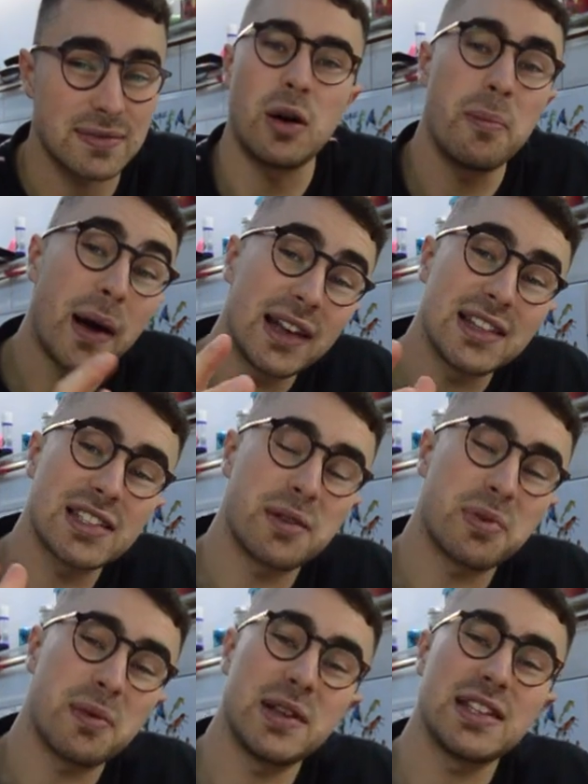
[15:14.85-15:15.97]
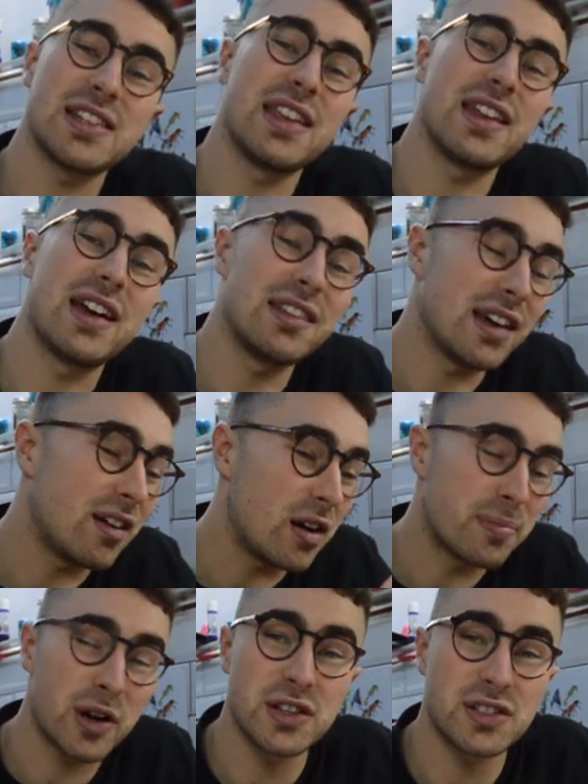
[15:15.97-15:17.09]
On balance, I'd probably say that there are
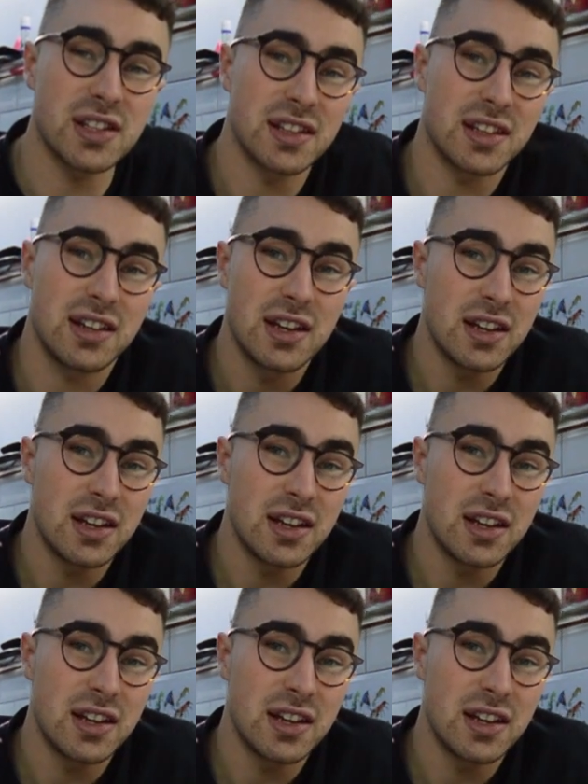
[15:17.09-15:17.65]
pros to the